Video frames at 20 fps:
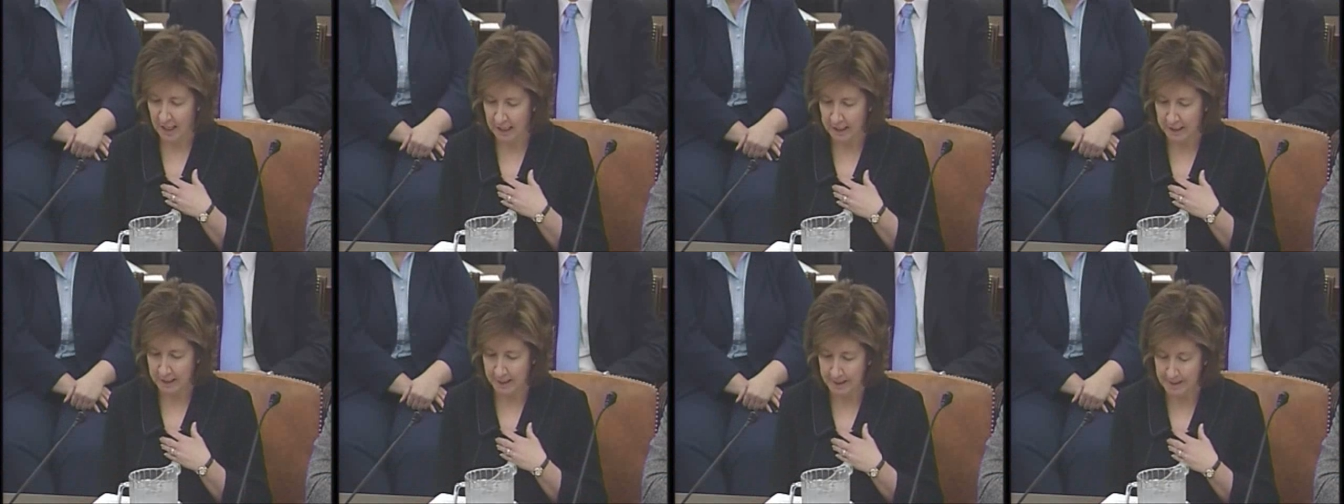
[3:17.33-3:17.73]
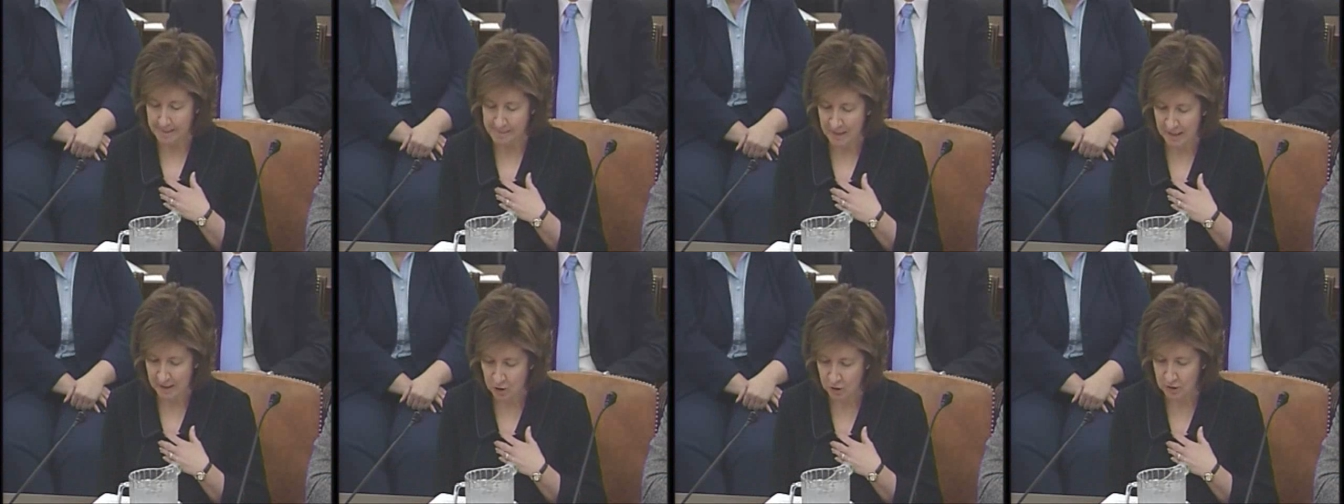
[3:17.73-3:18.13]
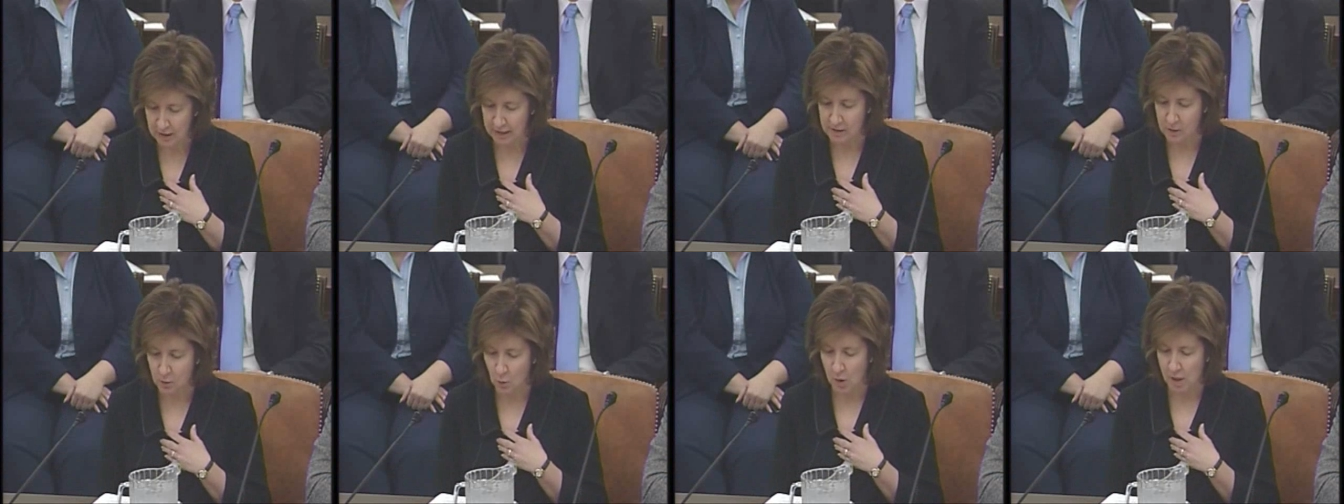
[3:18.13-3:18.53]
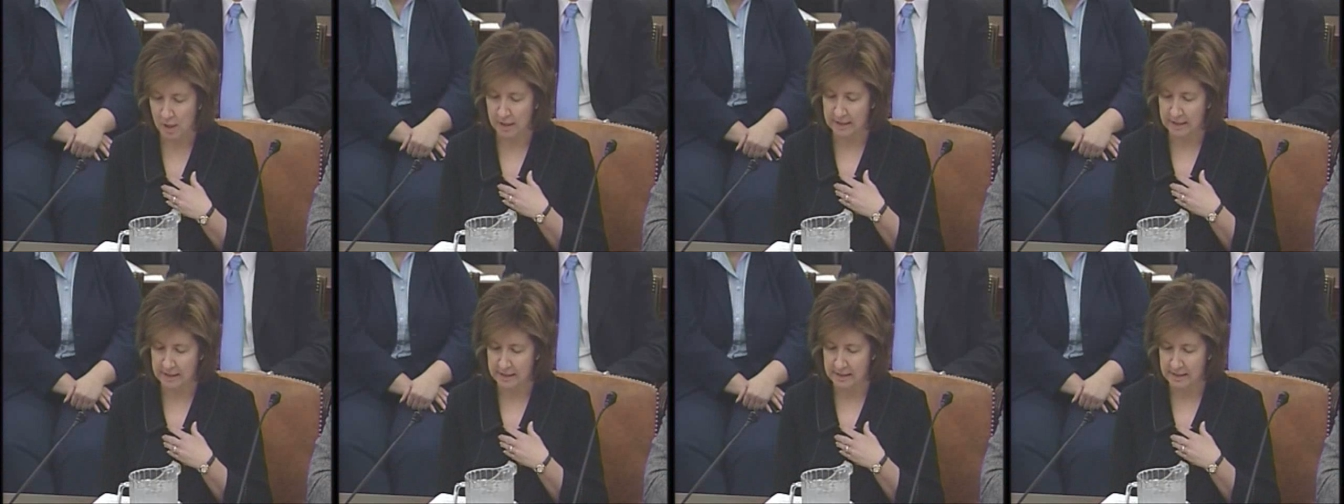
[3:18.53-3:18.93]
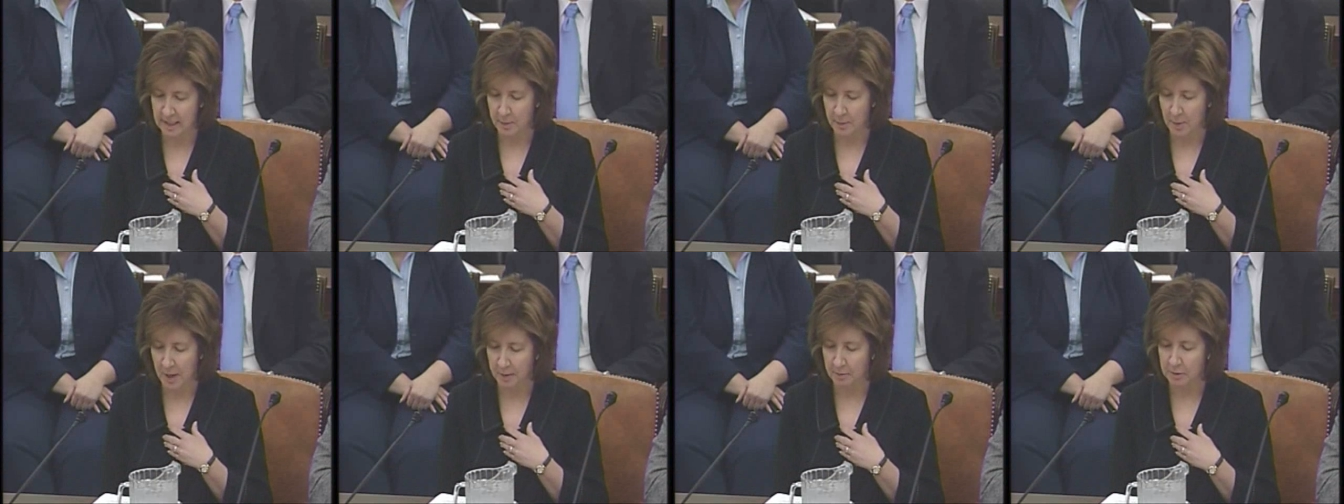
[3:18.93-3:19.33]
In 2001,
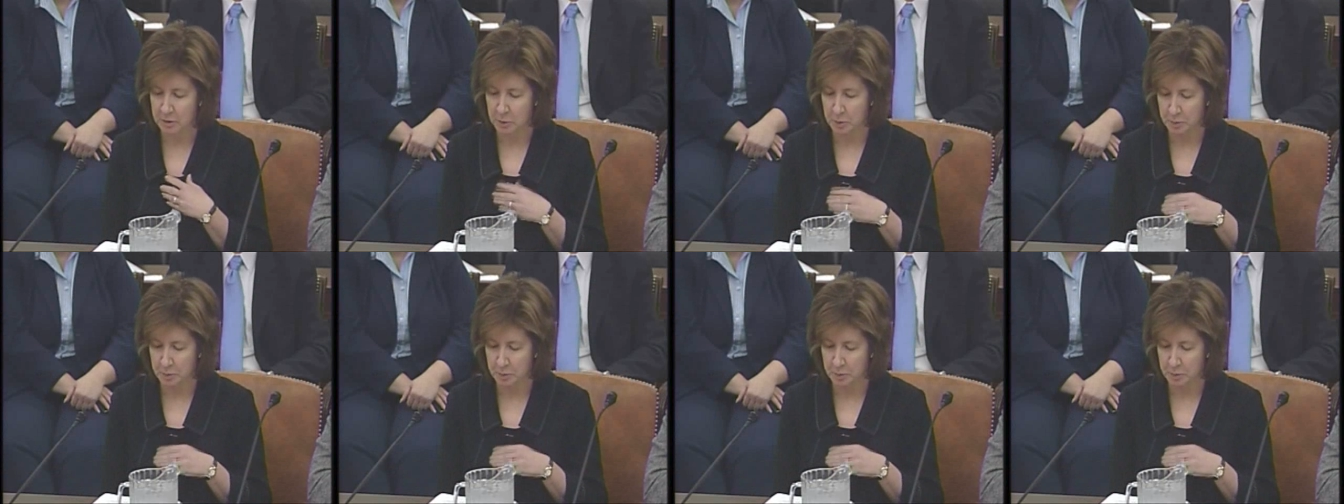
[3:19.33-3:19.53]
SSA published